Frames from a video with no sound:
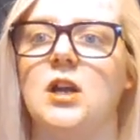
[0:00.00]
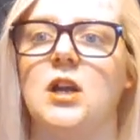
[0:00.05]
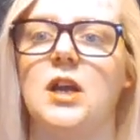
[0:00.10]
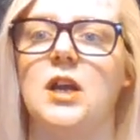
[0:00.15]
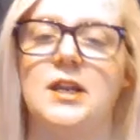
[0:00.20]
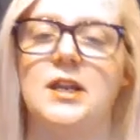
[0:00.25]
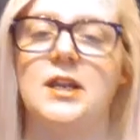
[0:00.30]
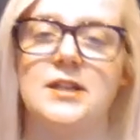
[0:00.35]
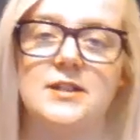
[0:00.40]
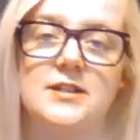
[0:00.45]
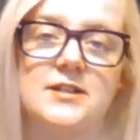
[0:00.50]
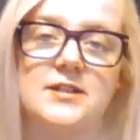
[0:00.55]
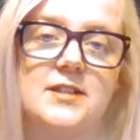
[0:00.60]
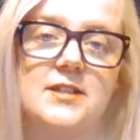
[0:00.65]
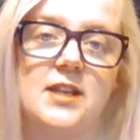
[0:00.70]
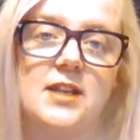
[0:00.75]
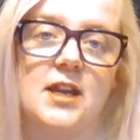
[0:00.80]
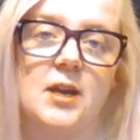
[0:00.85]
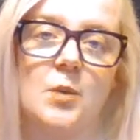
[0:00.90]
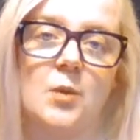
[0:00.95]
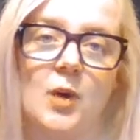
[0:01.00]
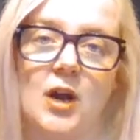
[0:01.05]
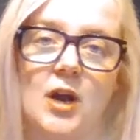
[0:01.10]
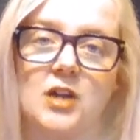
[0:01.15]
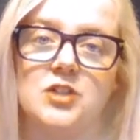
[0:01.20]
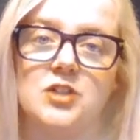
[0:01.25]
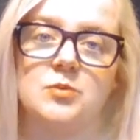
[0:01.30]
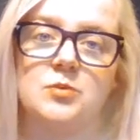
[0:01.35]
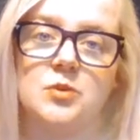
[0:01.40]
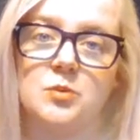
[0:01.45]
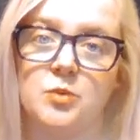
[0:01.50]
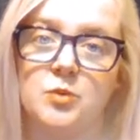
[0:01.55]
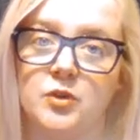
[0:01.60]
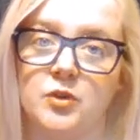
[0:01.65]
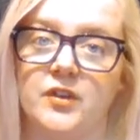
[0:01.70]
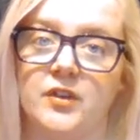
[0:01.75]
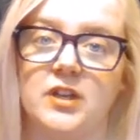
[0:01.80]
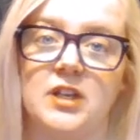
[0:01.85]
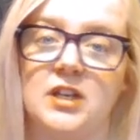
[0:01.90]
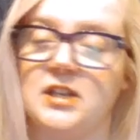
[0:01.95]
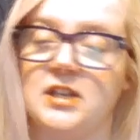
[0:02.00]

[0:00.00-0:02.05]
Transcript: it is a watchable movie.